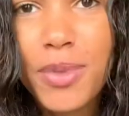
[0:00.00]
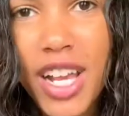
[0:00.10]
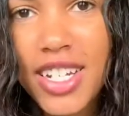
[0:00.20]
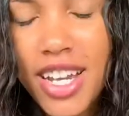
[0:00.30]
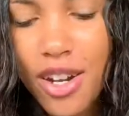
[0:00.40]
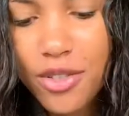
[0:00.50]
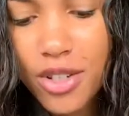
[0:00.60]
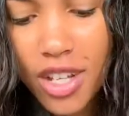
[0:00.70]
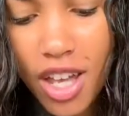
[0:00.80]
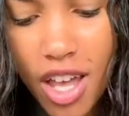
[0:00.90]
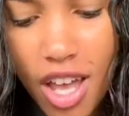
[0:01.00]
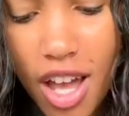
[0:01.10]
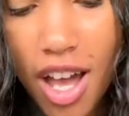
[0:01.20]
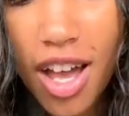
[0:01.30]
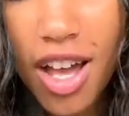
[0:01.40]
upside down,
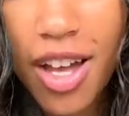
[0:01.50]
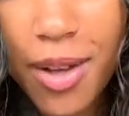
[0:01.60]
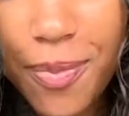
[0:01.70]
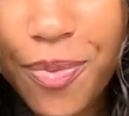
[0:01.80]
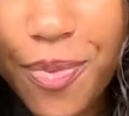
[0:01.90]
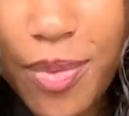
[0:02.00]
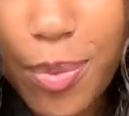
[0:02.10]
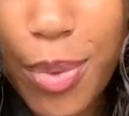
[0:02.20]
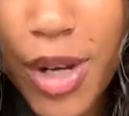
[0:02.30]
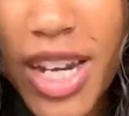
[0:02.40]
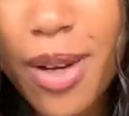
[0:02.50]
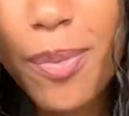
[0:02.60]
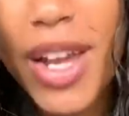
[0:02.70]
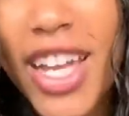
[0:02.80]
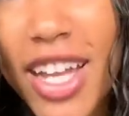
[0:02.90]
um, put in
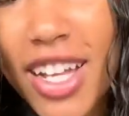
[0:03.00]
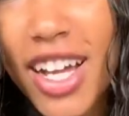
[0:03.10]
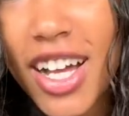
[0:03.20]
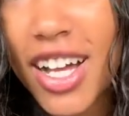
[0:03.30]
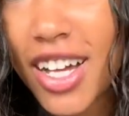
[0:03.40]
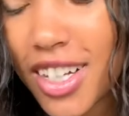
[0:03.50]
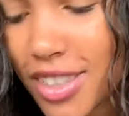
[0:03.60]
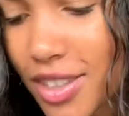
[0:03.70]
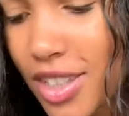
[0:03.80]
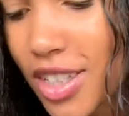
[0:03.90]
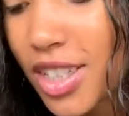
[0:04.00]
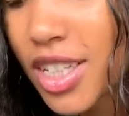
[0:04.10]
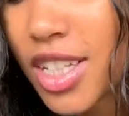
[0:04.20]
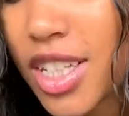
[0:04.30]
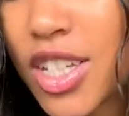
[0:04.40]
my uh,
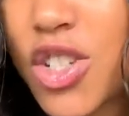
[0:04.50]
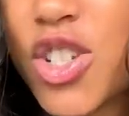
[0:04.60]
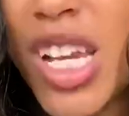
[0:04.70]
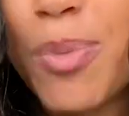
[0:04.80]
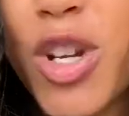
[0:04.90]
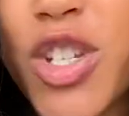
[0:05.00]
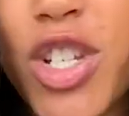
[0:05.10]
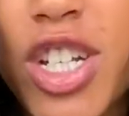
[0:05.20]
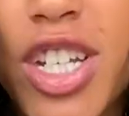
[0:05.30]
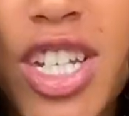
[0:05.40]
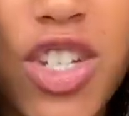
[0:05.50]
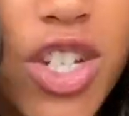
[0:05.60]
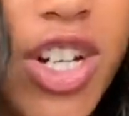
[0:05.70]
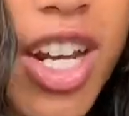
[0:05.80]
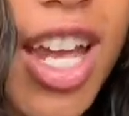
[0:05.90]
Shea Moisture
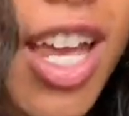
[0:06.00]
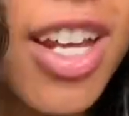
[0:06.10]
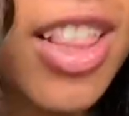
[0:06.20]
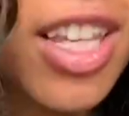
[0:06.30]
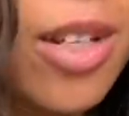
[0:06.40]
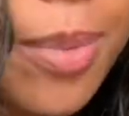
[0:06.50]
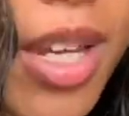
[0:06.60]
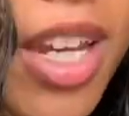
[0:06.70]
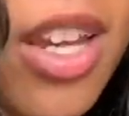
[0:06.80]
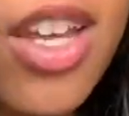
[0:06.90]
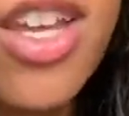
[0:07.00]
Conditioner and a little bit